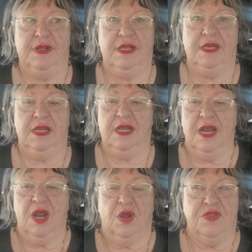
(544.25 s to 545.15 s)
in,
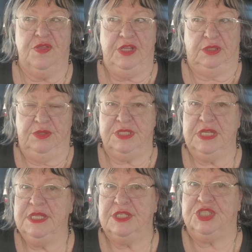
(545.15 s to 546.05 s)
th
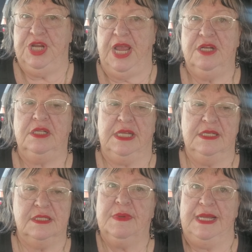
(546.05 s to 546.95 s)
losing this channel
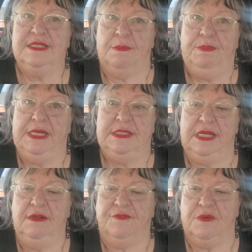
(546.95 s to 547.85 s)
is is a big
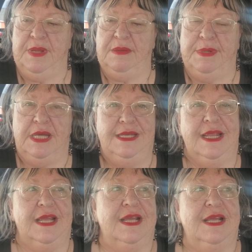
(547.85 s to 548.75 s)
deal for me, but
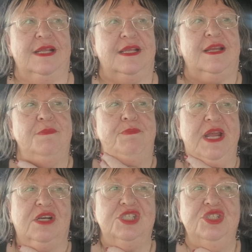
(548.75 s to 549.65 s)

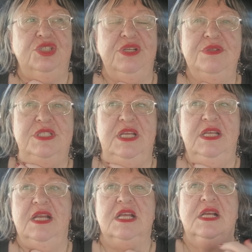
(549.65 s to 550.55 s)
compared to
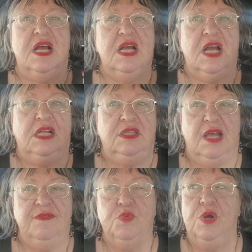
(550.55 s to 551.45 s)
losing a
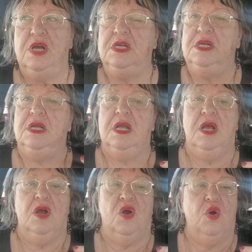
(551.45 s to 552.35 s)
loved one
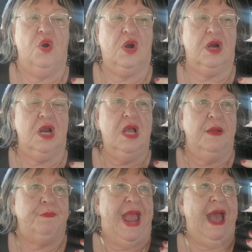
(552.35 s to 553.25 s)
or
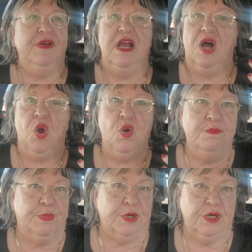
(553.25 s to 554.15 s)
having a
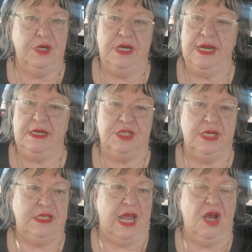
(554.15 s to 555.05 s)
home burned
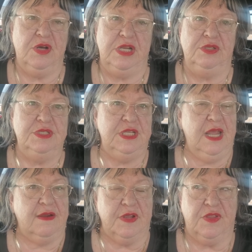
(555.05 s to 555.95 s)
down and
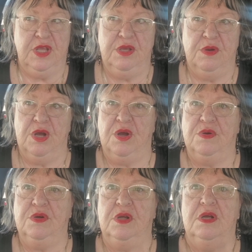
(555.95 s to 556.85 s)
losing everything you
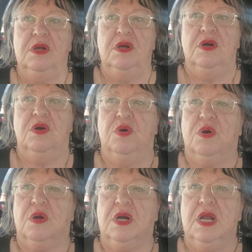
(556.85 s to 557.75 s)
own,
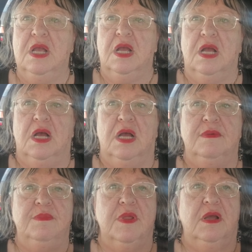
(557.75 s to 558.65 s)
or
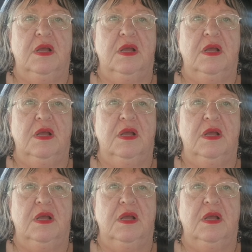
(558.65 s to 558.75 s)
um,